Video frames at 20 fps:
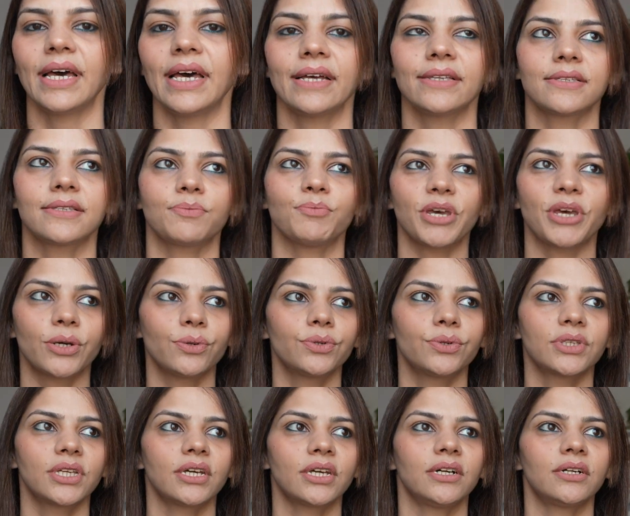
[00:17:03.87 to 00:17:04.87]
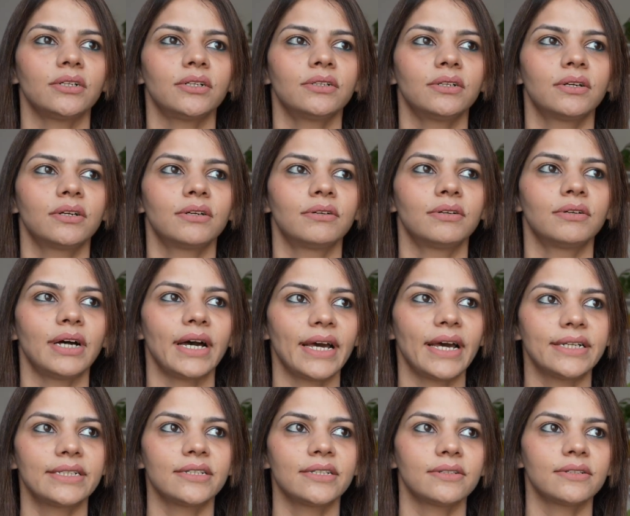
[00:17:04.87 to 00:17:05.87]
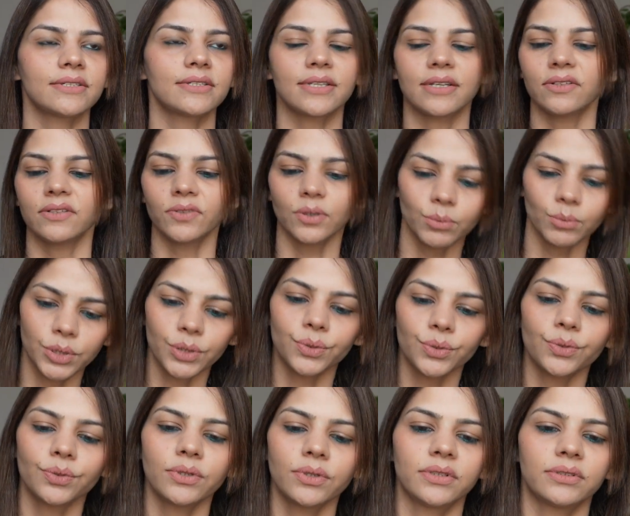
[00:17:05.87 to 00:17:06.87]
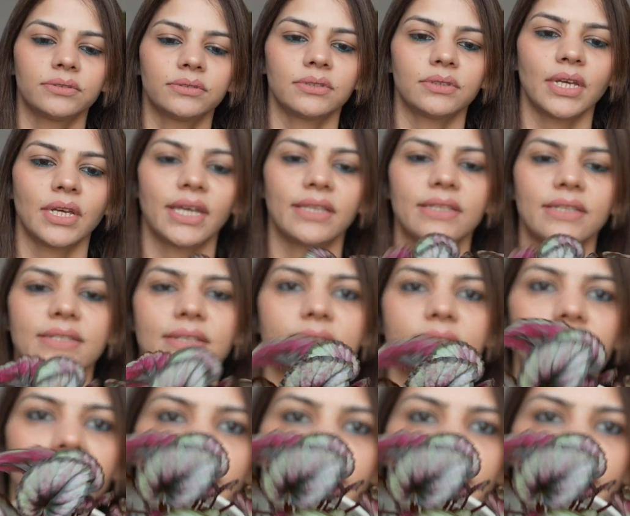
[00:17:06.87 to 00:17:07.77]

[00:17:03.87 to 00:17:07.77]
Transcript: That's begonia ideal silver blue, and this